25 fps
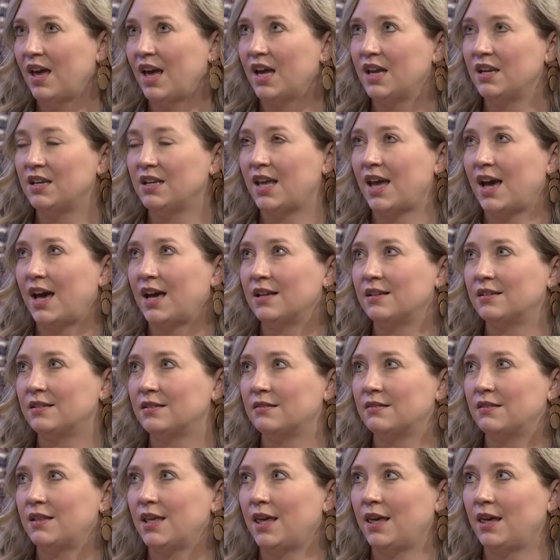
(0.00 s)
and yet
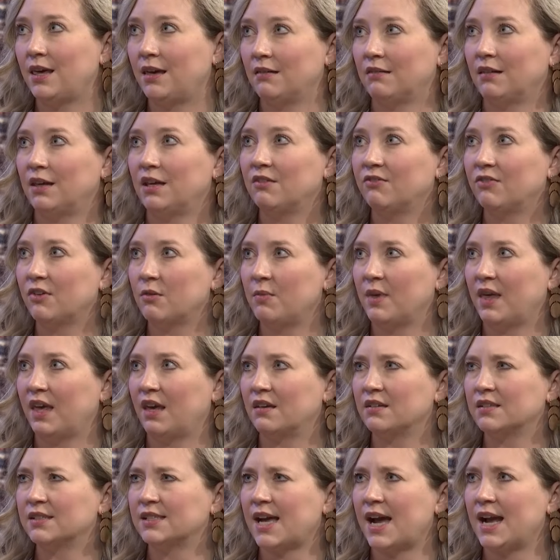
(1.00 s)
the healing from the
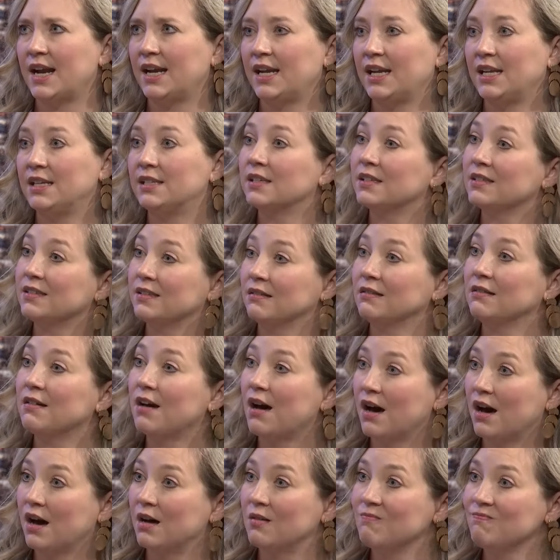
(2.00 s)
anxiety doesn't
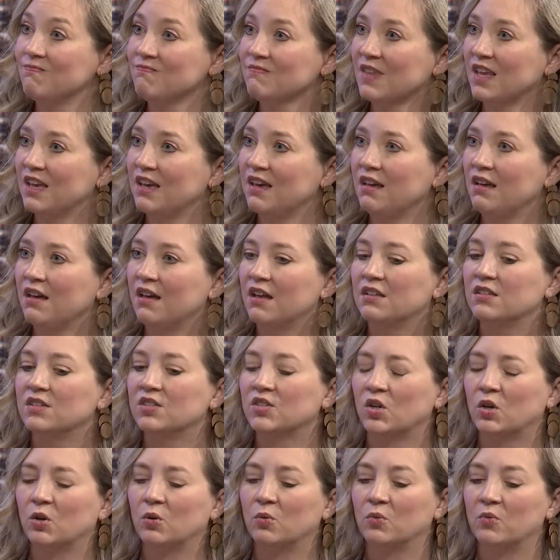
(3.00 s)
come. And
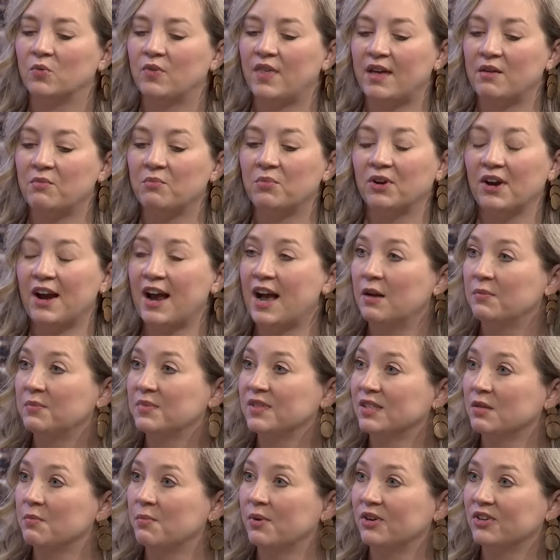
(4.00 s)
so then
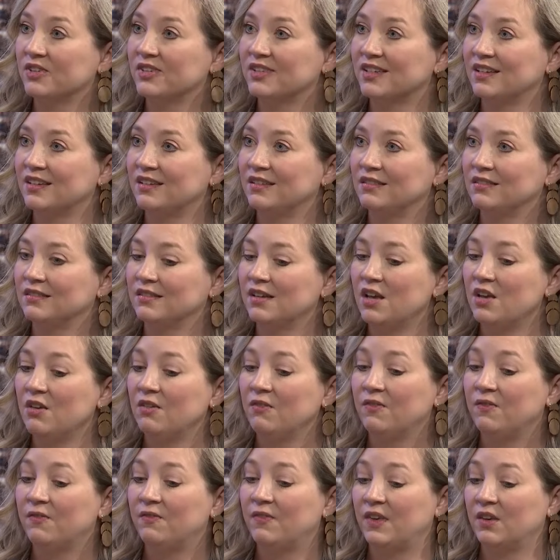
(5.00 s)
perhaps the person
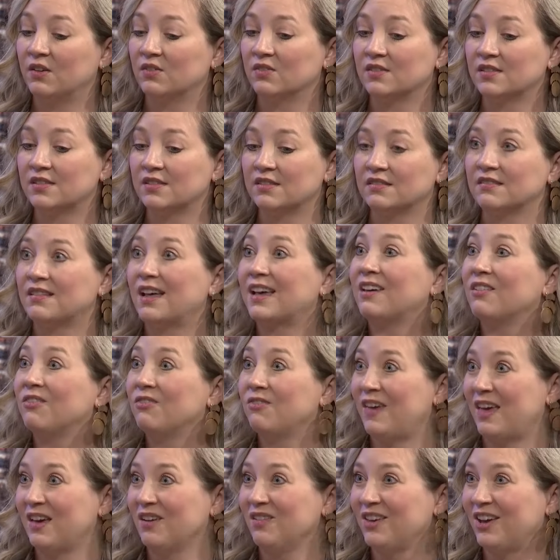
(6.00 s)
feels like a
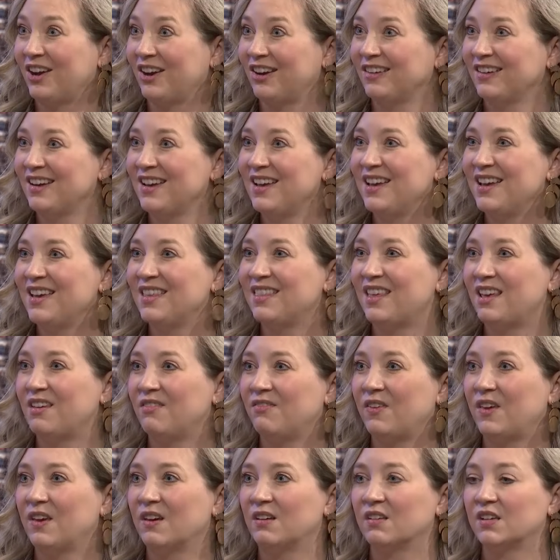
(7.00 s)
failure. They
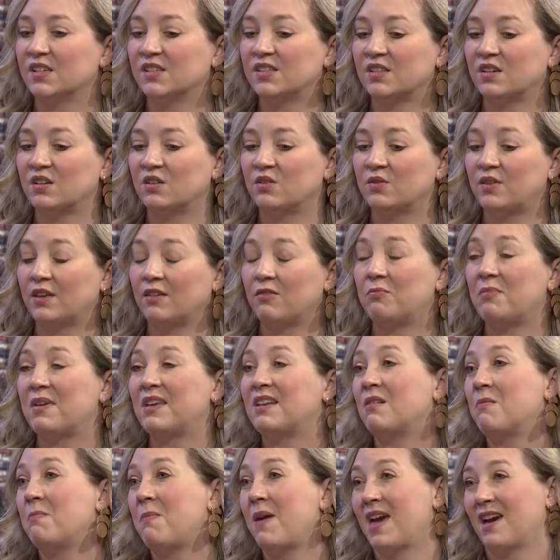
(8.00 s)
feel as though they've
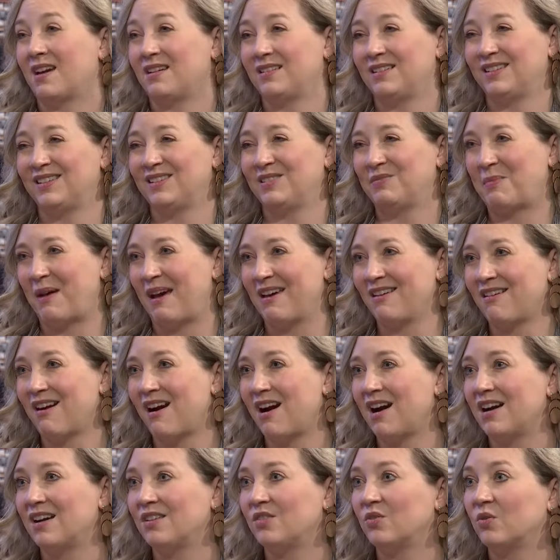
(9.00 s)
been abandoned by
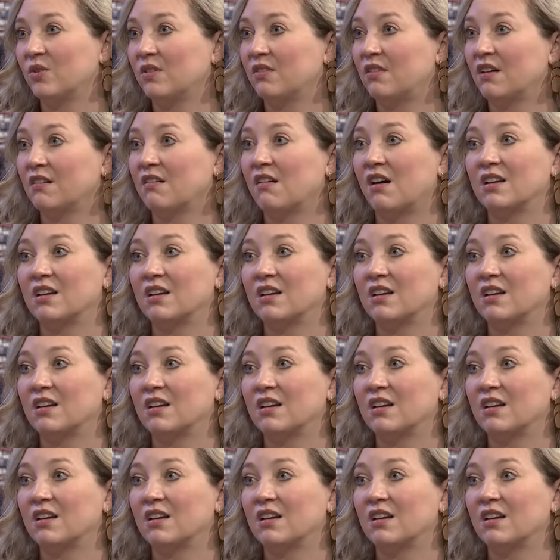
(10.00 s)
God or that